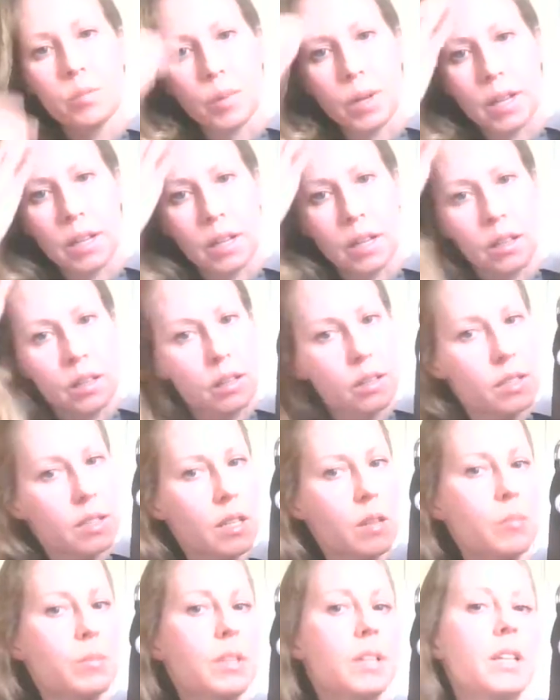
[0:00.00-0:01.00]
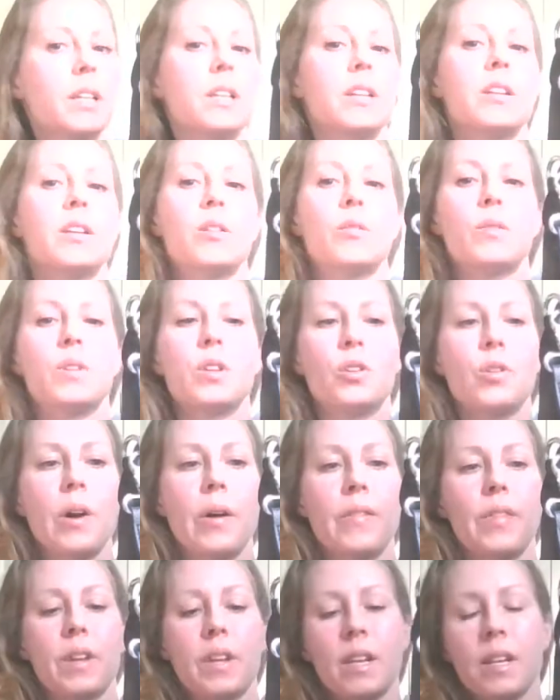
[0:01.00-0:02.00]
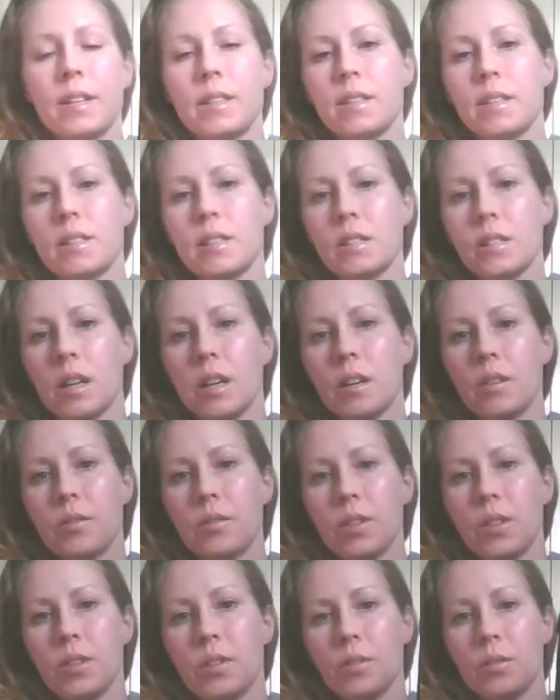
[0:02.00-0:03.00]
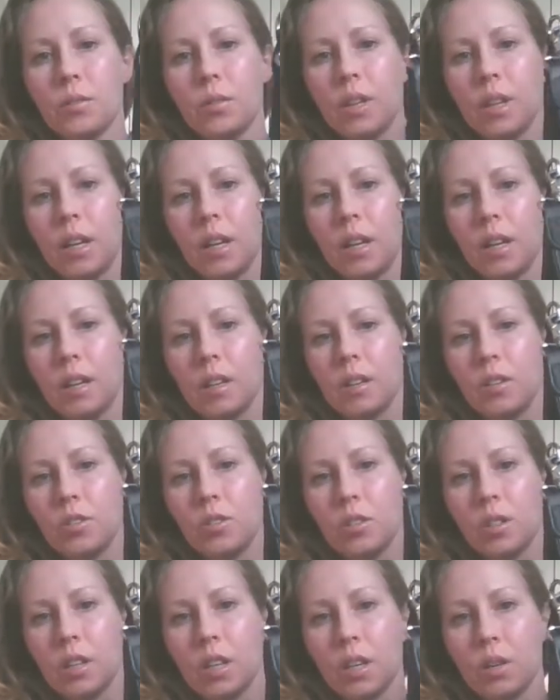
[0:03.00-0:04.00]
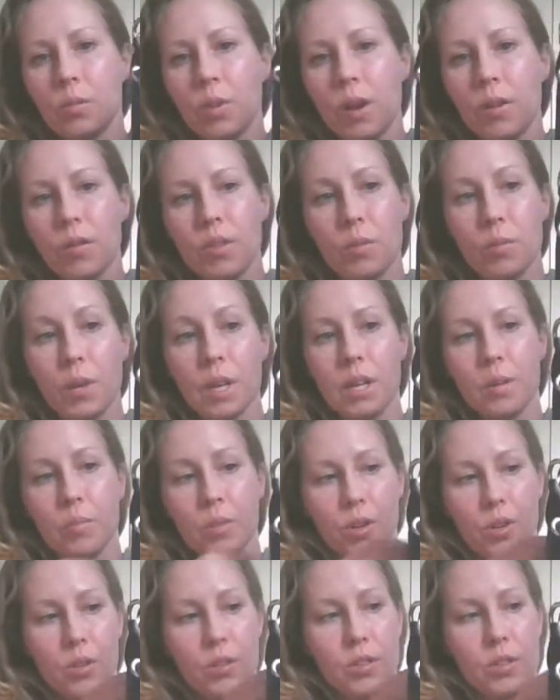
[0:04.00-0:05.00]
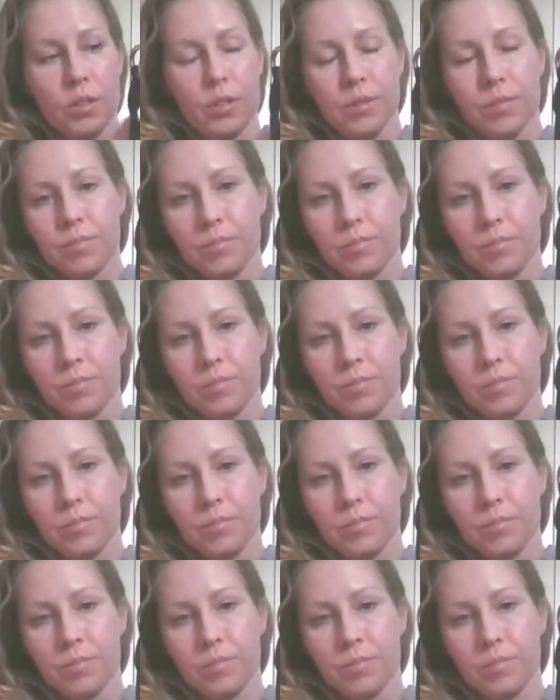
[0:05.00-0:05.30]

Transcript: but it seems like, you know, when you go out with the kids and stuff, you can't usually get away with a mini purse.